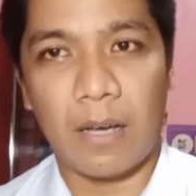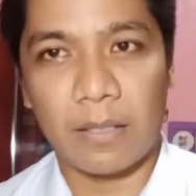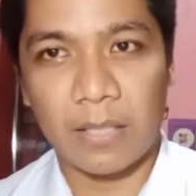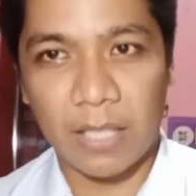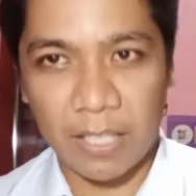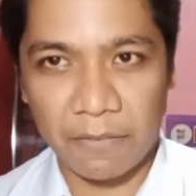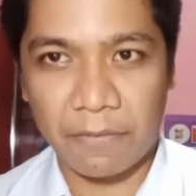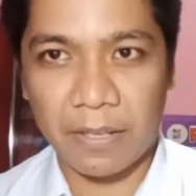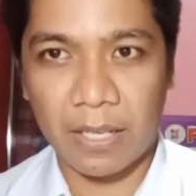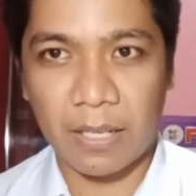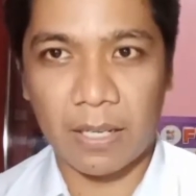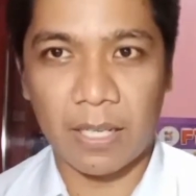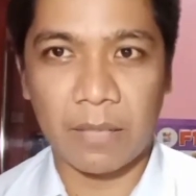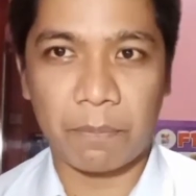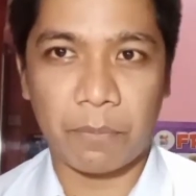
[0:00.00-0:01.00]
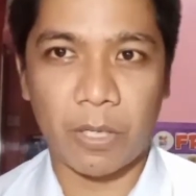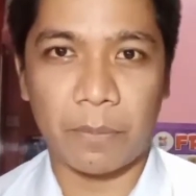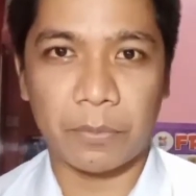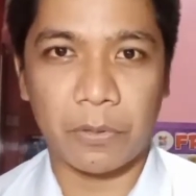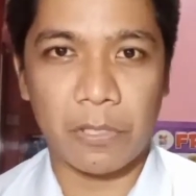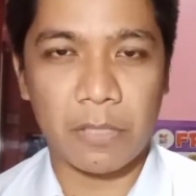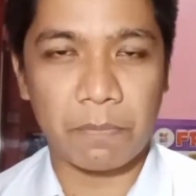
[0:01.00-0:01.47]
delivering an
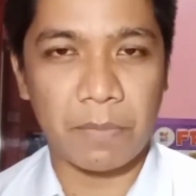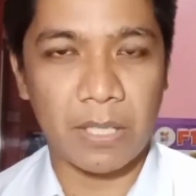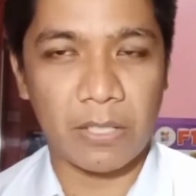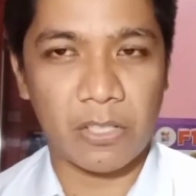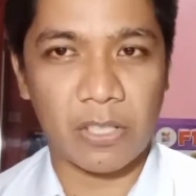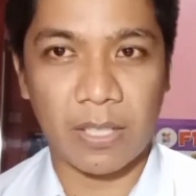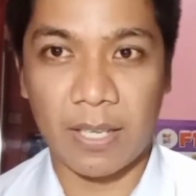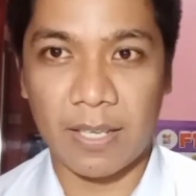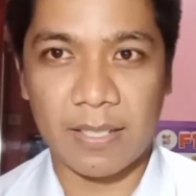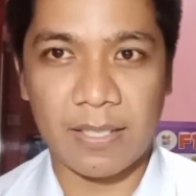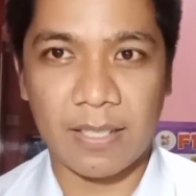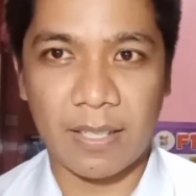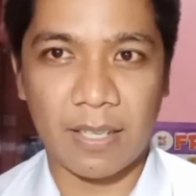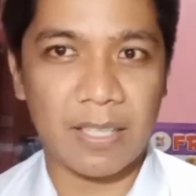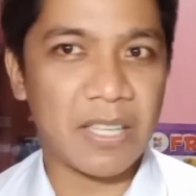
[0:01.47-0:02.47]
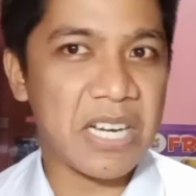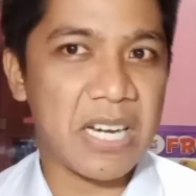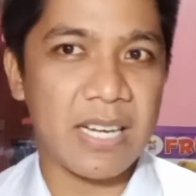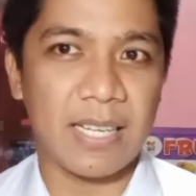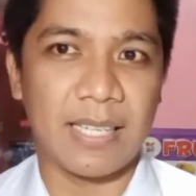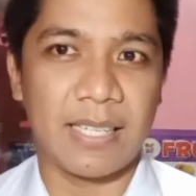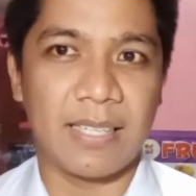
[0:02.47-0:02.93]
impromptu speech is
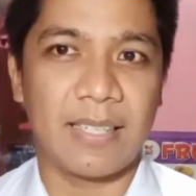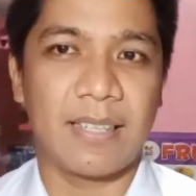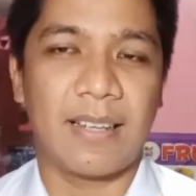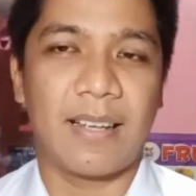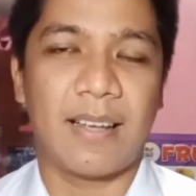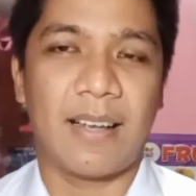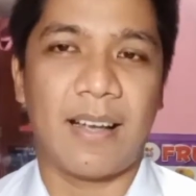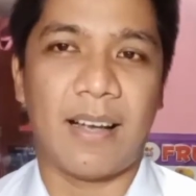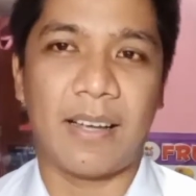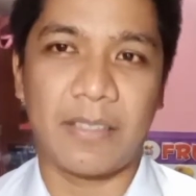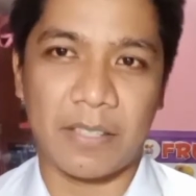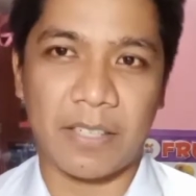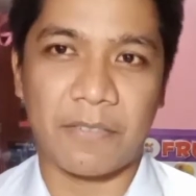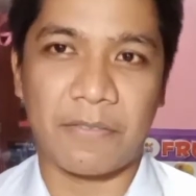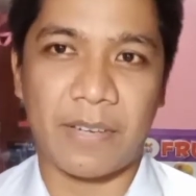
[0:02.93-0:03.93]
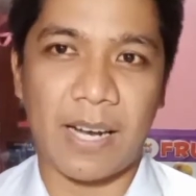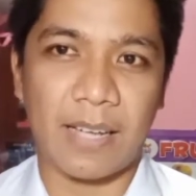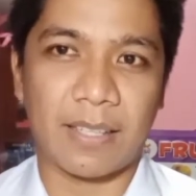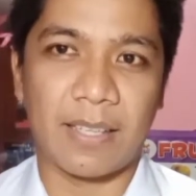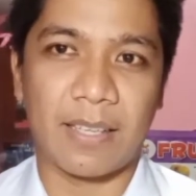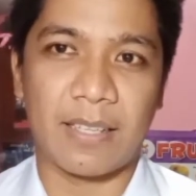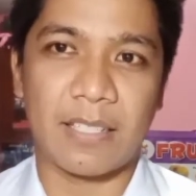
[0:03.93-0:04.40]
really a
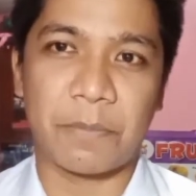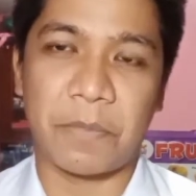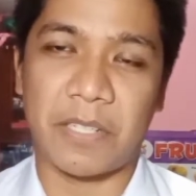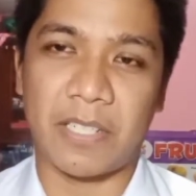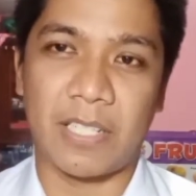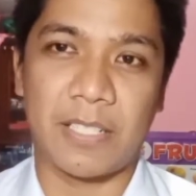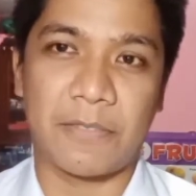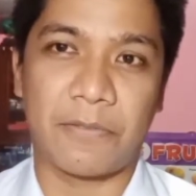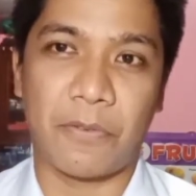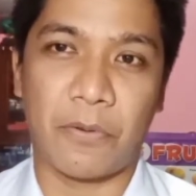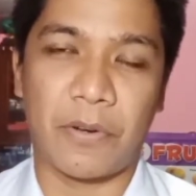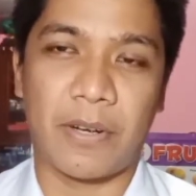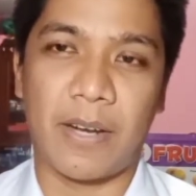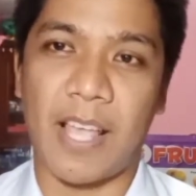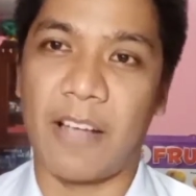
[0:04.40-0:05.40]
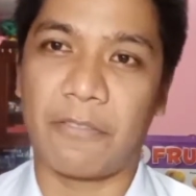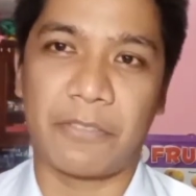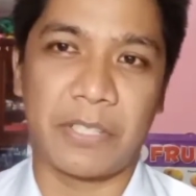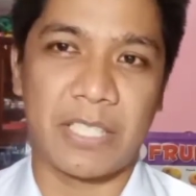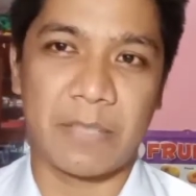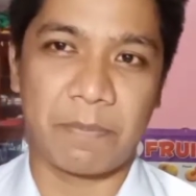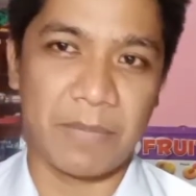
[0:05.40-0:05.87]
nerve-wracking experience for
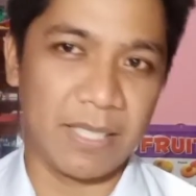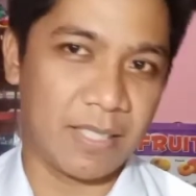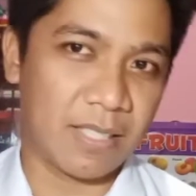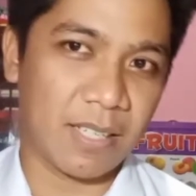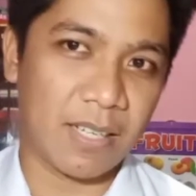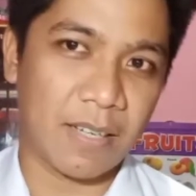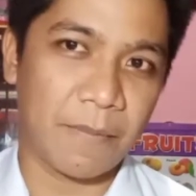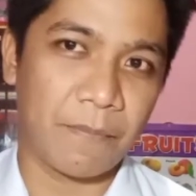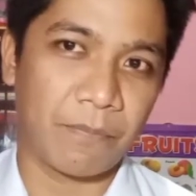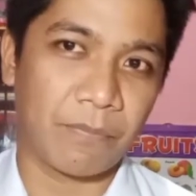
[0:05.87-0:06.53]
every speaker.